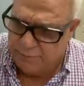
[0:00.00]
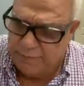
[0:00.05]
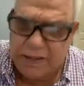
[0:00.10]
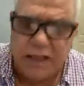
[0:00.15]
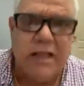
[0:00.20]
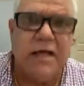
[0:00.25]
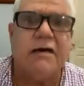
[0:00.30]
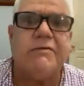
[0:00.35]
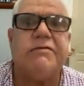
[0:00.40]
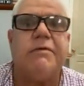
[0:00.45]
the
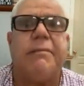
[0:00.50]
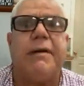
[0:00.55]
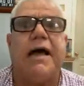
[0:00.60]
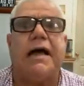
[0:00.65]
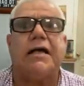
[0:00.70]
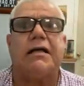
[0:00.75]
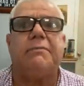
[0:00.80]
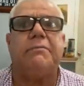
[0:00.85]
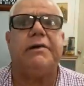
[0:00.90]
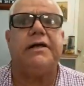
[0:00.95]
rebuilding of the
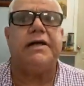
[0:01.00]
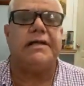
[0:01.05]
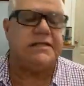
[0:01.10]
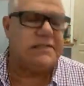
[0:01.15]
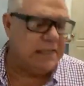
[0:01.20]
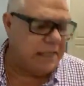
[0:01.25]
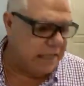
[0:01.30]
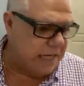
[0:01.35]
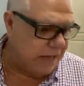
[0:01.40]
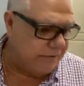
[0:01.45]

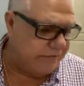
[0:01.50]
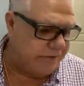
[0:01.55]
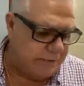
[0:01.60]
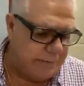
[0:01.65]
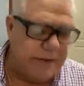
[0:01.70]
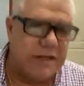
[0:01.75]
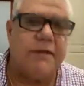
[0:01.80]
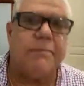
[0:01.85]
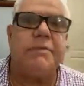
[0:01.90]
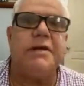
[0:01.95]
marketplace and
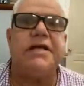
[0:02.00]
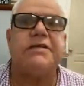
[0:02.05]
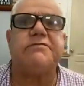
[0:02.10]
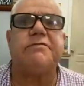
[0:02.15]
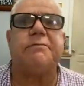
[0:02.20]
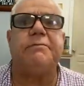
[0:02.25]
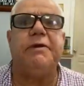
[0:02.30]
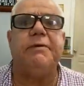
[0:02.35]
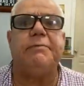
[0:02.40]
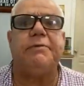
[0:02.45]
having a better
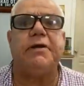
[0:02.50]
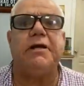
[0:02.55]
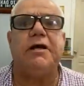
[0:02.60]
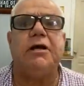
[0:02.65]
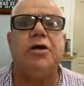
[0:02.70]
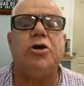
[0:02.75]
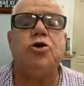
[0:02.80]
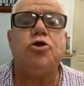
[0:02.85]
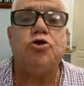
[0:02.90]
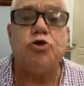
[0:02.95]
place for
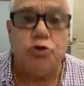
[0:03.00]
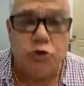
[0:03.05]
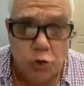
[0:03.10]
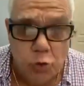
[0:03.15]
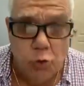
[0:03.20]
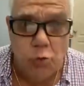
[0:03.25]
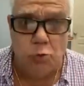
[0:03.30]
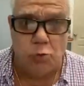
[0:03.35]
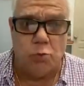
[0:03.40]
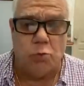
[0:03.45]
people
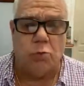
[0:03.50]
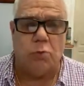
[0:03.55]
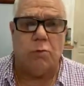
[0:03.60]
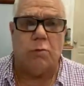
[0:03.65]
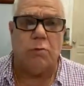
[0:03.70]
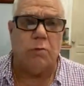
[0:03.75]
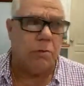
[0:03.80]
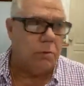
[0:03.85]
to